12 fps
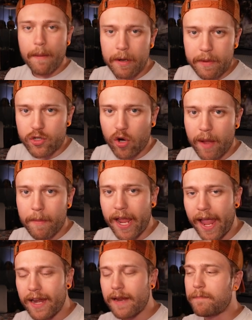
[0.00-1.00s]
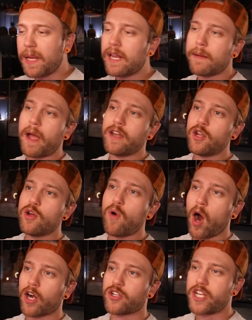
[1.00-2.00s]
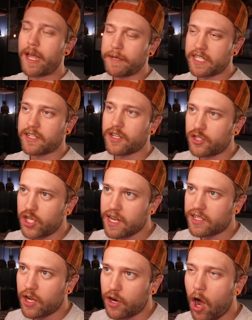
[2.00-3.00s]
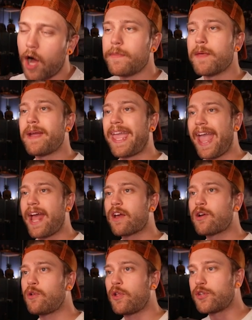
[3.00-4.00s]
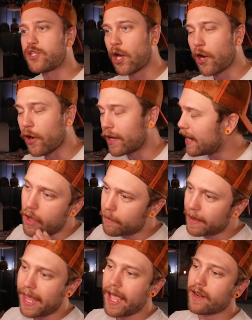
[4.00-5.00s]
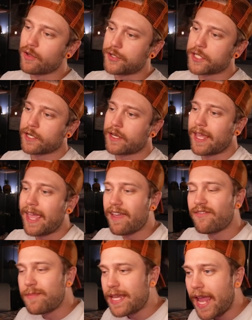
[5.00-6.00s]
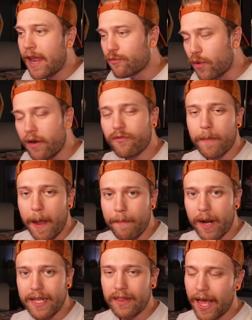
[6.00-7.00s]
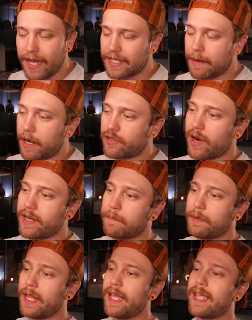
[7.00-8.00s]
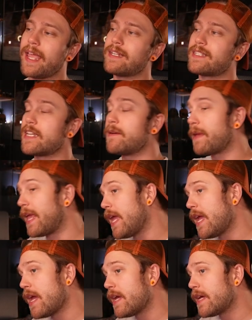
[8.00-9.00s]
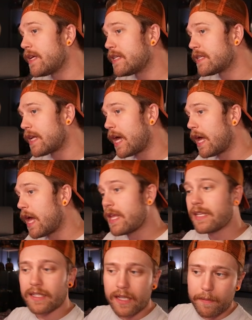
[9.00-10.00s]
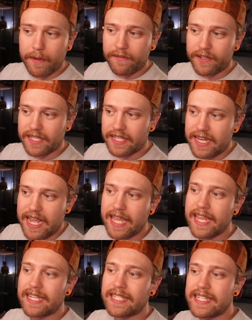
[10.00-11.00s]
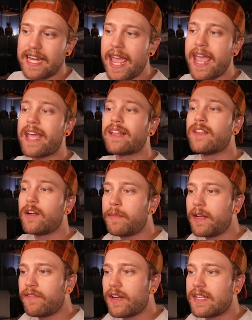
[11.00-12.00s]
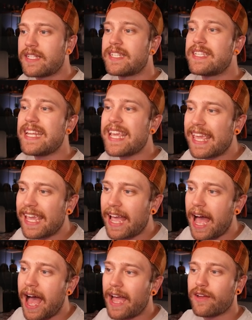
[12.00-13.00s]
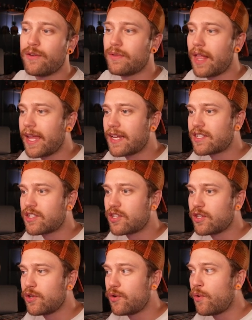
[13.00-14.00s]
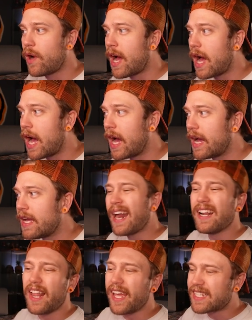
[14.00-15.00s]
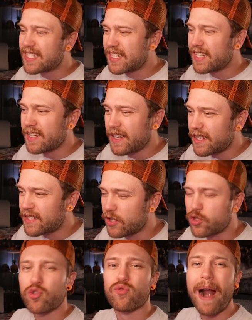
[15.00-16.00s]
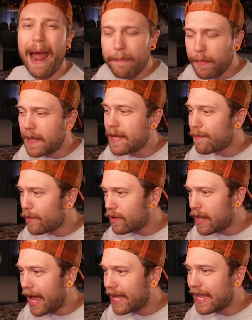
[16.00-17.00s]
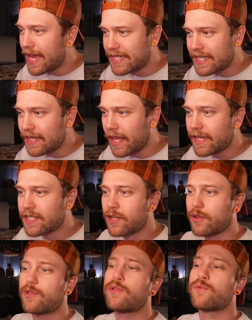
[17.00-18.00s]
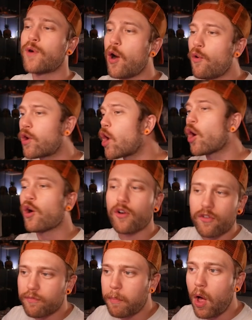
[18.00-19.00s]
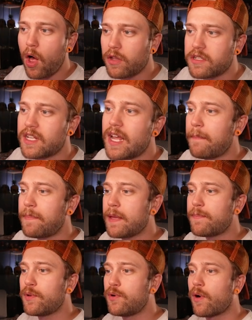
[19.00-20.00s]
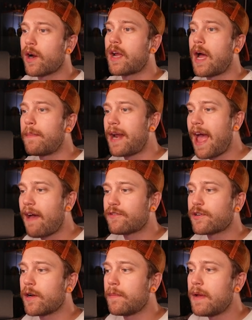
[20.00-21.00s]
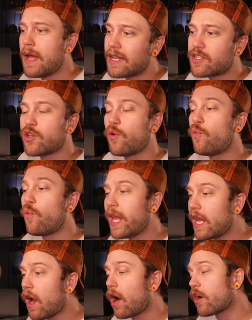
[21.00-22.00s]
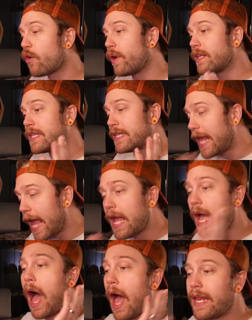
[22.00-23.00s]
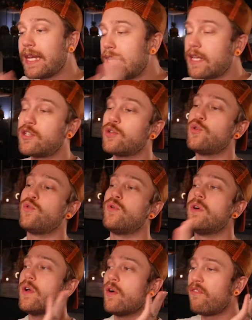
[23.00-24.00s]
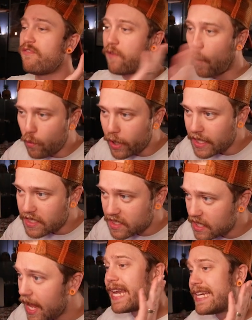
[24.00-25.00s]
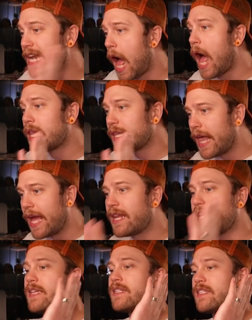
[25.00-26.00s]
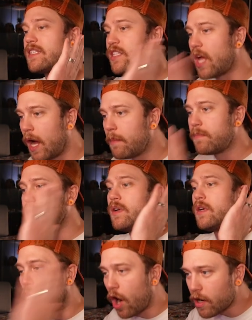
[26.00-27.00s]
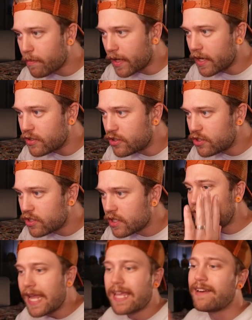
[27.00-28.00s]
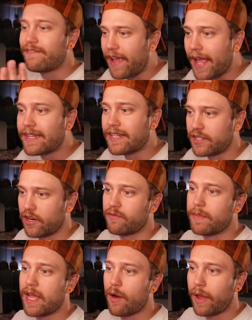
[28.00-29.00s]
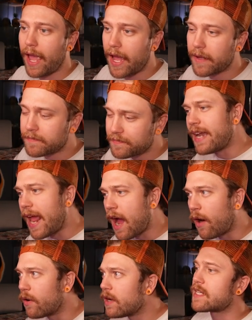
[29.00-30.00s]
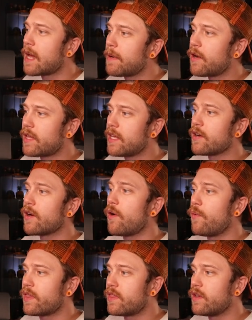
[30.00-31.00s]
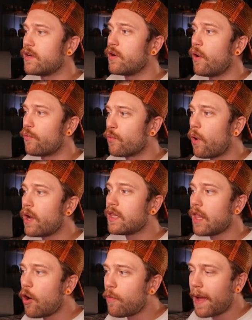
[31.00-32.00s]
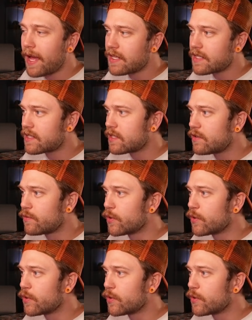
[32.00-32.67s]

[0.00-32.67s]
I'm going to be trying my hand at beating my new arch nemesis on chess.com, the Mechanical Turk. Now, the Mechanical Turk gave me a run for my money last time I tried to play against him. He's a little bit of a sneaky snake, a little bit of a sneaky guy who likes to, to trap people, I guess. He likes to throw curveballs at people who are coming after him. So we are going today, I need to focus and not let his dumb garbage take advantage of me, okay? Now, he's coming out here with the Roy Lopez,